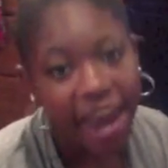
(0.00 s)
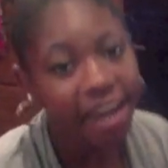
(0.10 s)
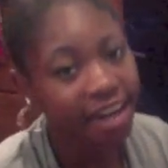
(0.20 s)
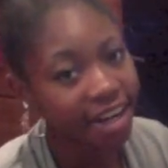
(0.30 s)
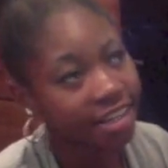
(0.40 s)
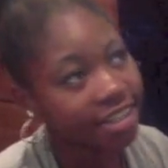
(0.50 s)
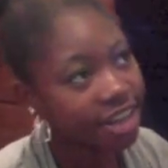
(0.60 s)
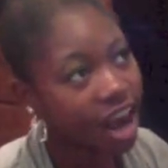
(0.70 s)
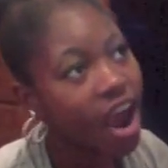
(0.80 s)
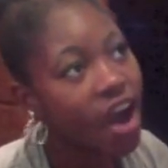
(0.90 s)

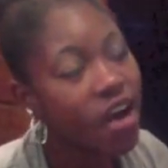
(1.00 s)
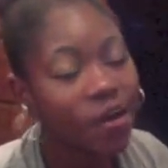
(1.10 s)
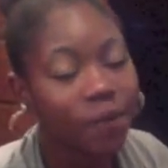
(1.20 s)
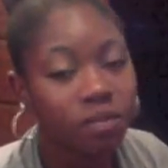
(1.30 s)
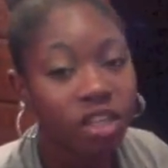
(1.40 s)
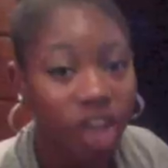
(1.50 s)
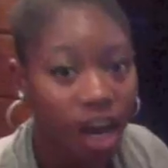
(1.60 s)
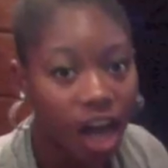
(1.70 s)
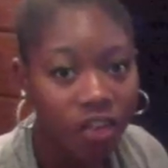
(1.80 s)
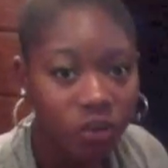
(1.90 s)
and um,
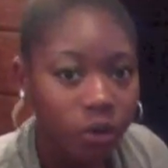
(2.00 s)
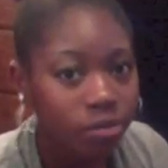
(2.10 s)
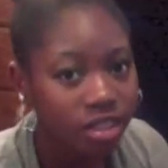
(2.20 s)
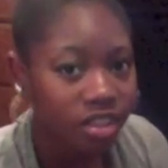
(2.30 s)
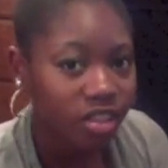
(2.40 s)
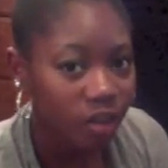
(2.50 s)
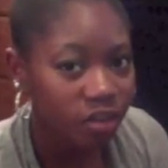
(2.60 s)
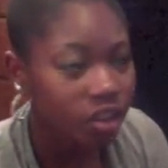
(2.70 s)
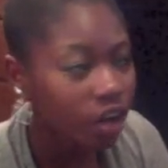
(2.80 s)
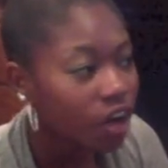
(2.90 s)
check out the dorms and stuff
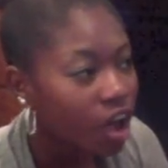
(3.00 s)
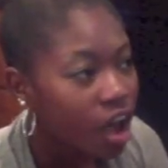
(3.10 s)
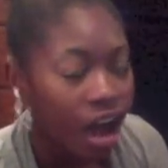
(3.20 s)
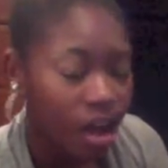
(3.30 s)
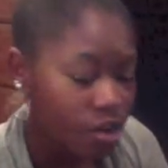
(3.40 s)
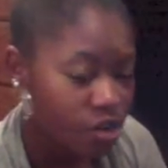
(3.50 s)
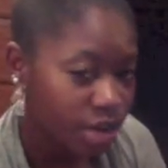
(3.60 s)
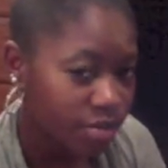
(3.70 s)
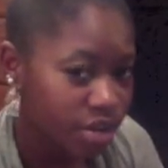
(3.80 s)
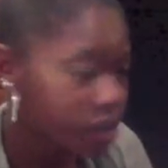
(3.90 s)
so I know
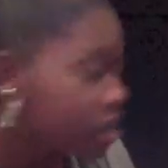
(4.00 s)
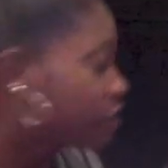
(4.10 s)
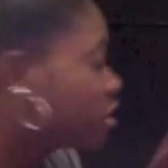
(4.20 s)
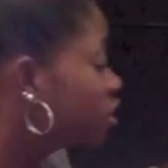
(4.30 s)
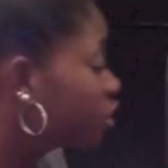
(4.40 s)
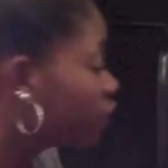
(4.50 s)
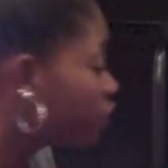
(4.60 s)
what I'm doing so